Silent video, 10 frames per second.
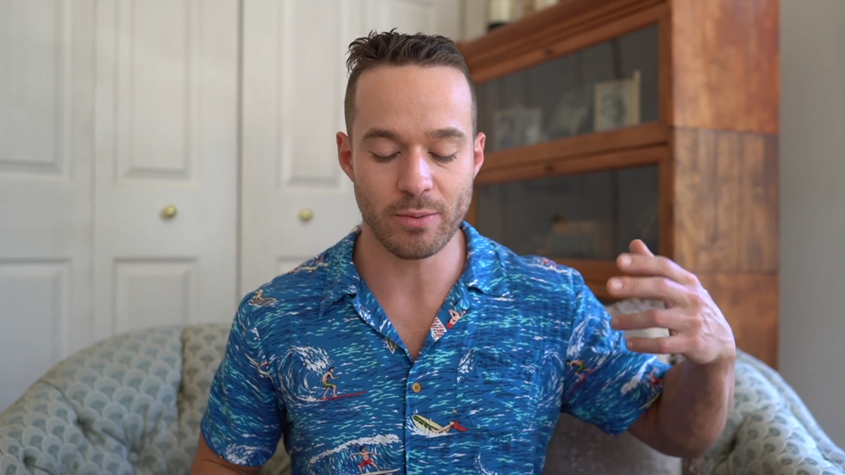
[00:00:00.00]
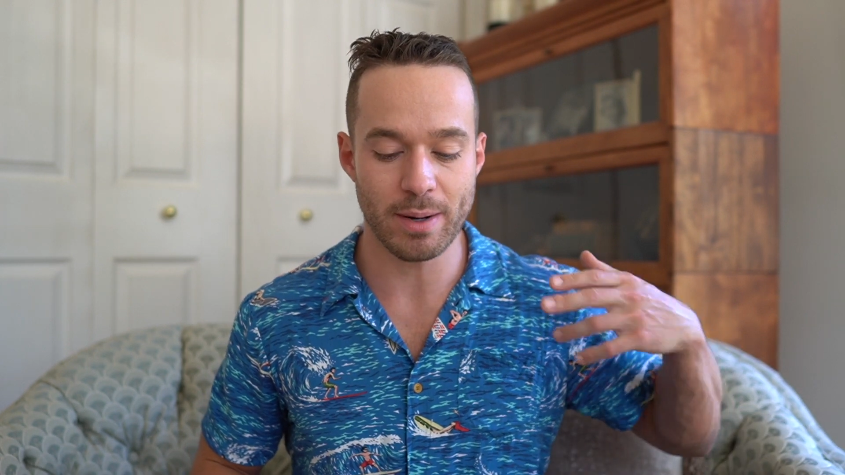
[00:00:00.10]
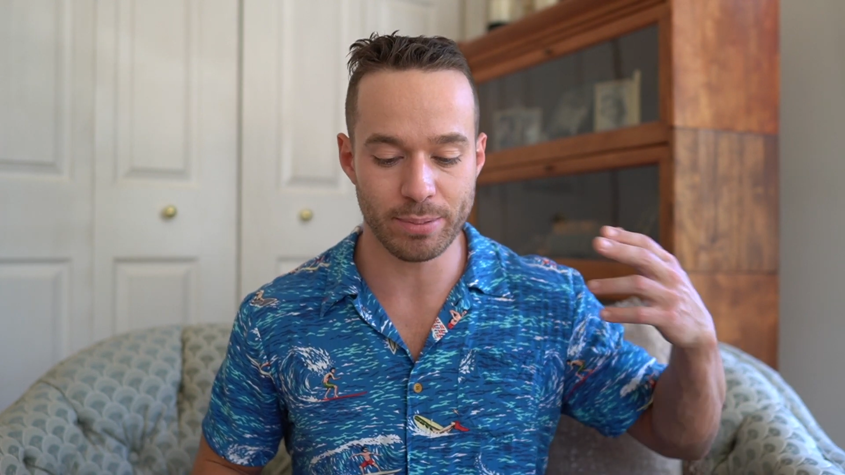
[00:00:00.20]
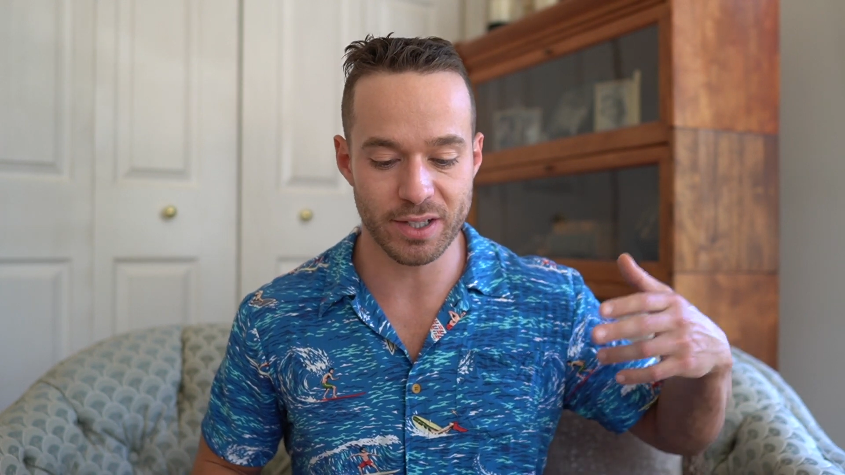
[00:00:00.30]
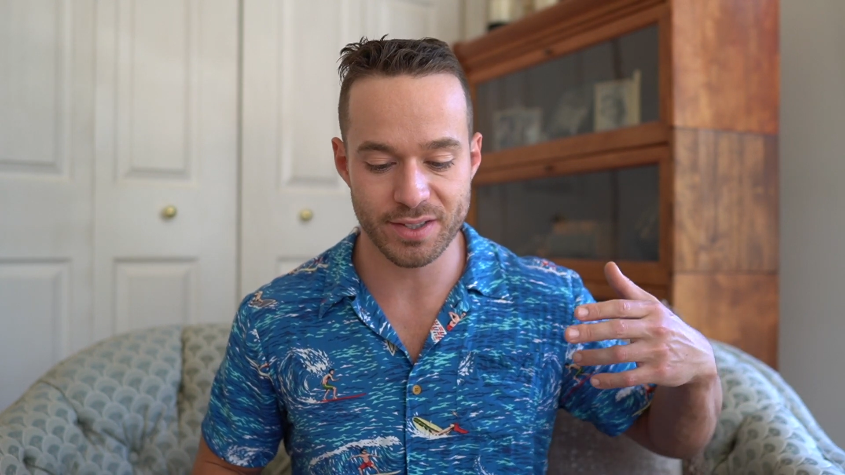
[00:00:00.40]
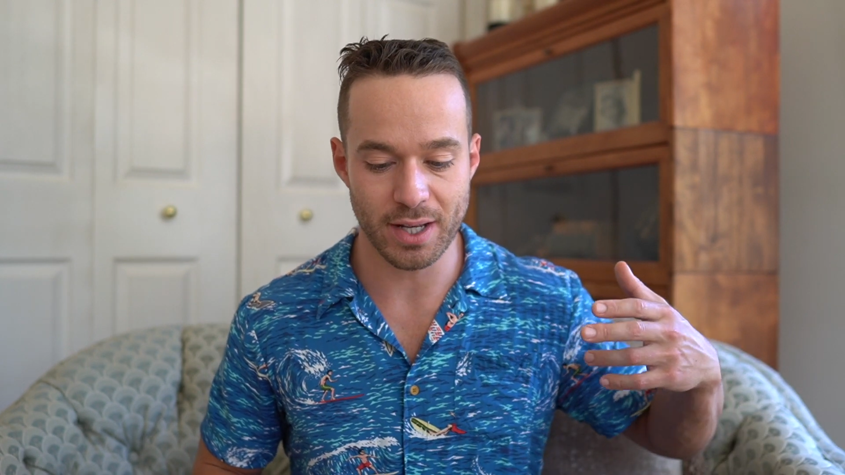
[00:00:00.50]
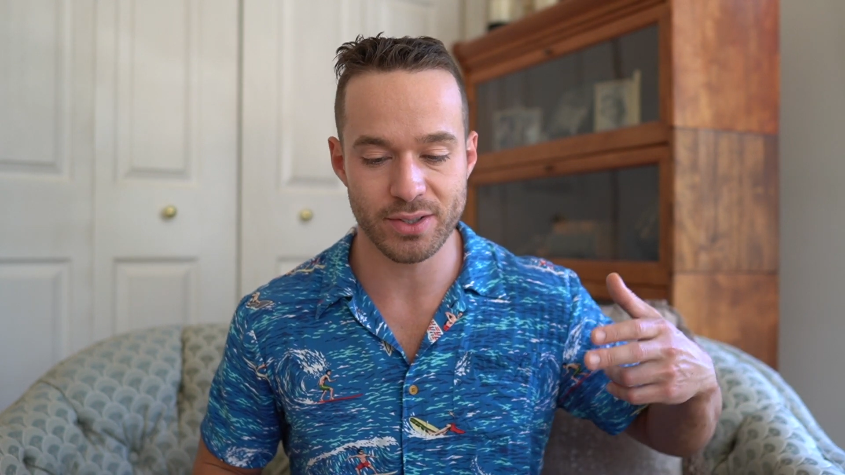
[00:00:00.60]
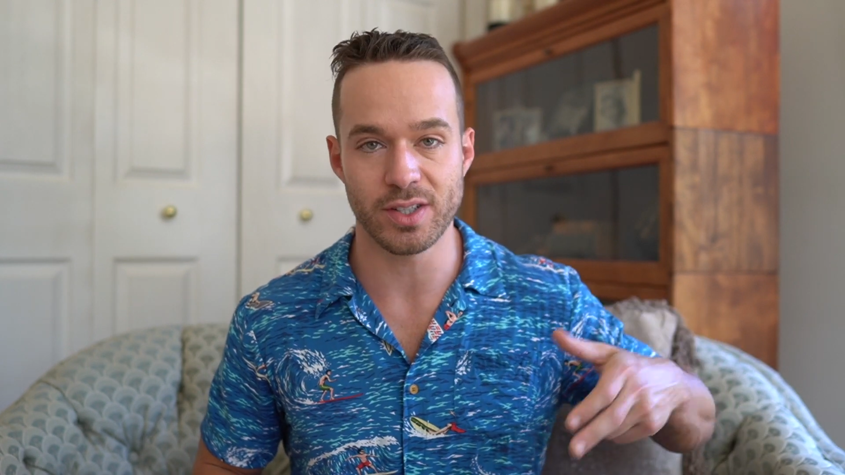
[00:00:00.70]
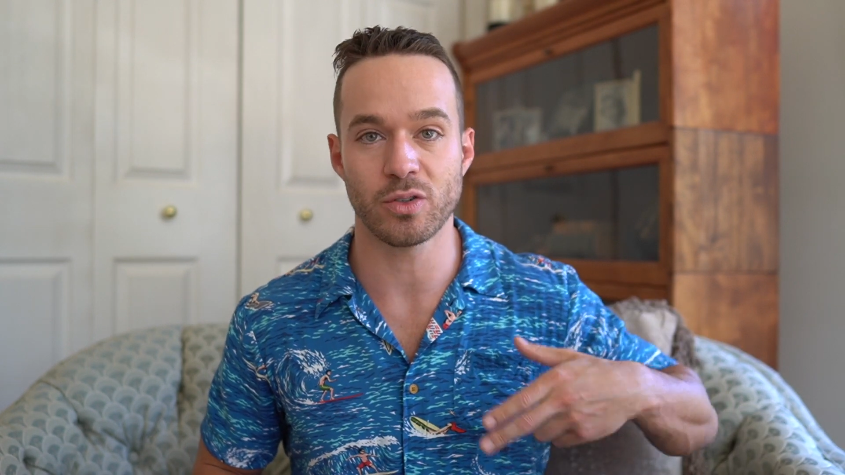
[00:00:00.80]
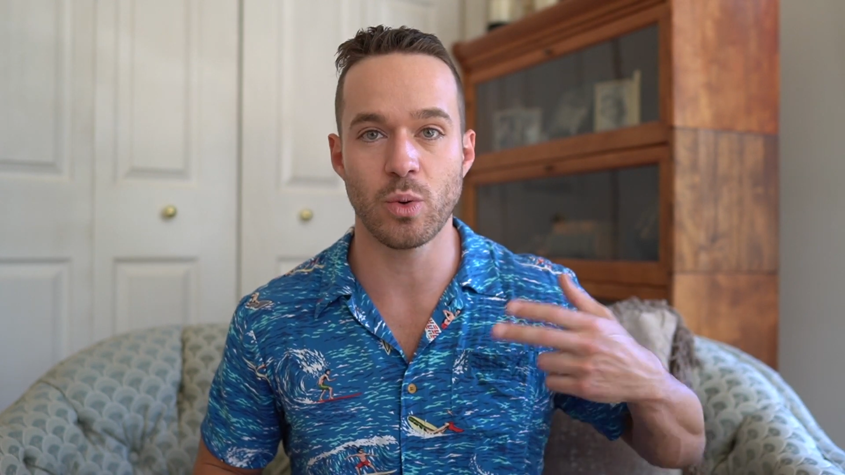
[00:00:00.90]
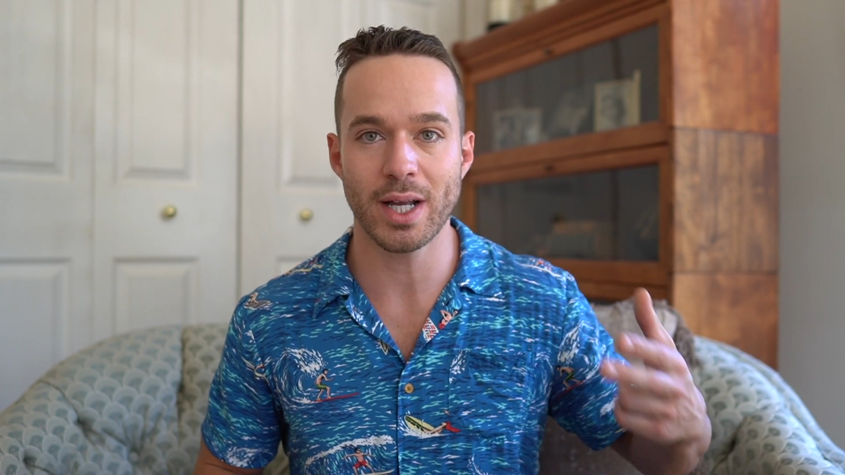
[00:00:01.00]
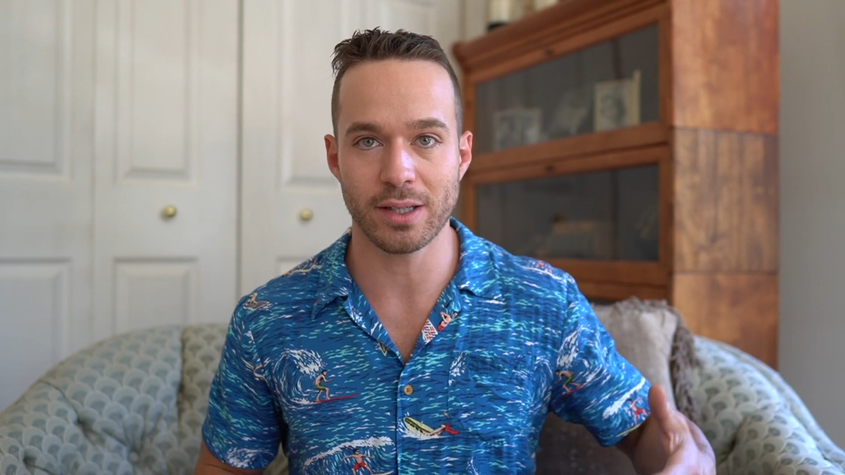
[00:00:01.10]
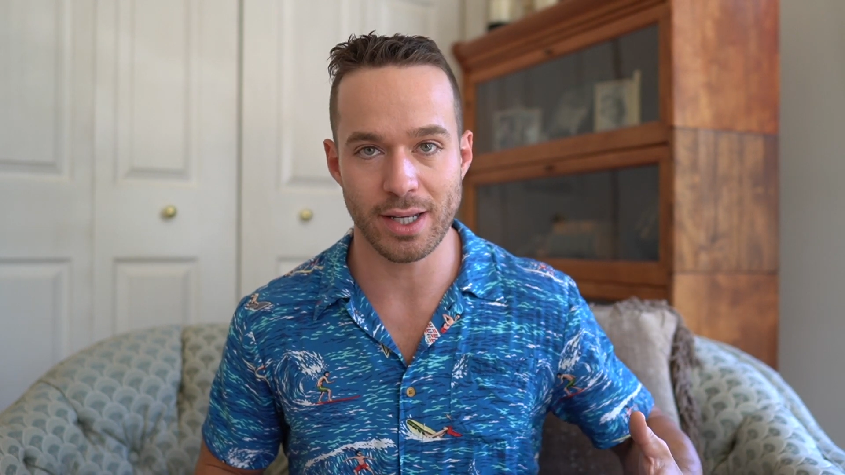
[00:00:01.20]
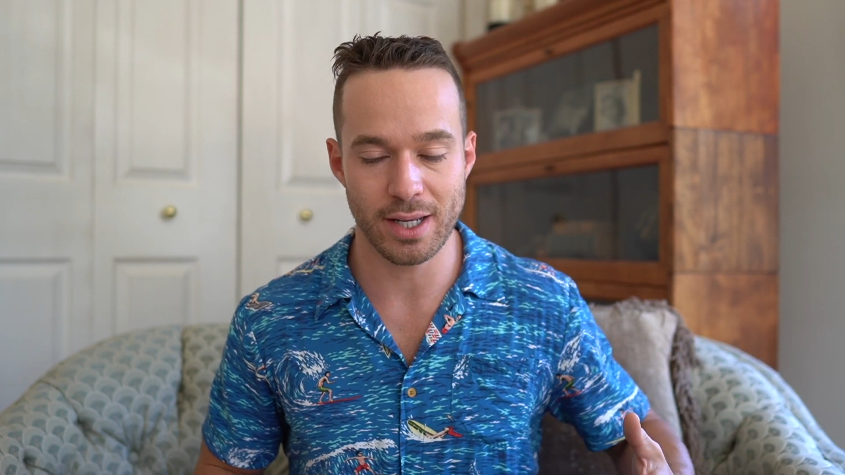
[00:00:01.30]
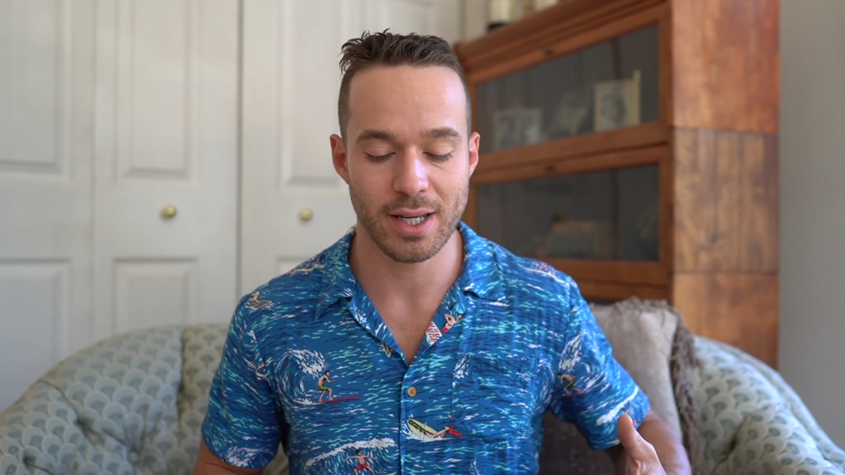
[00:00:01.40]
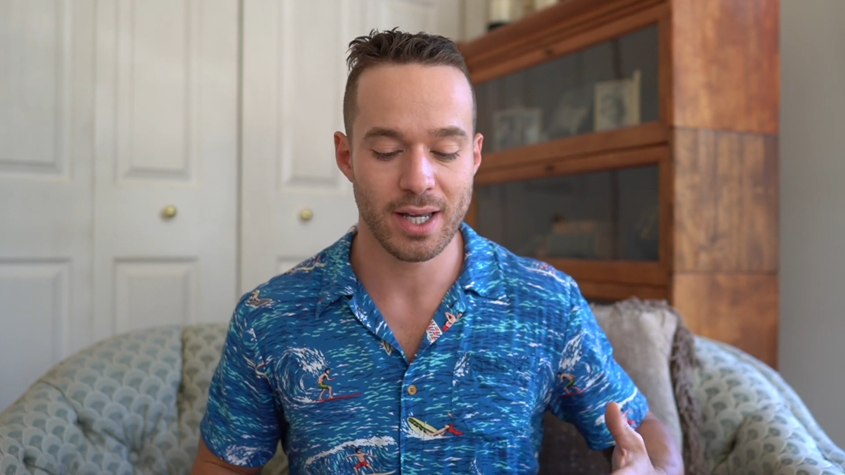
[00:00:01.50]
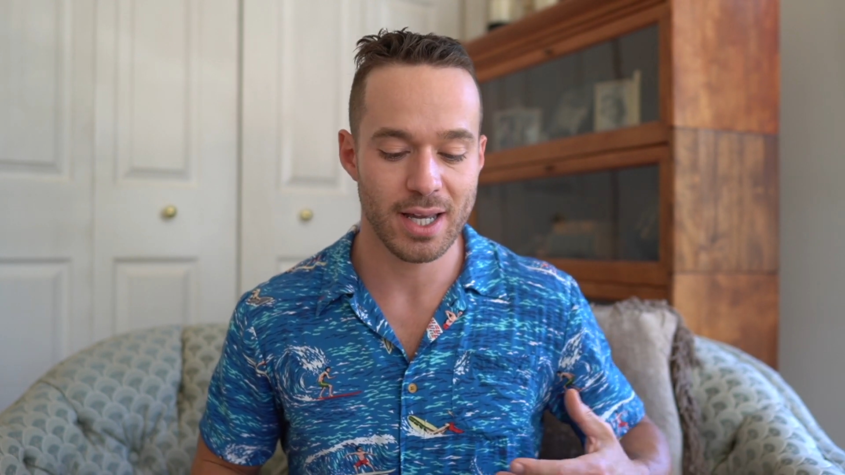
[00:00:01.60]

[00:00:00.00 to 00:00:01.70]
red blood cells as quickly,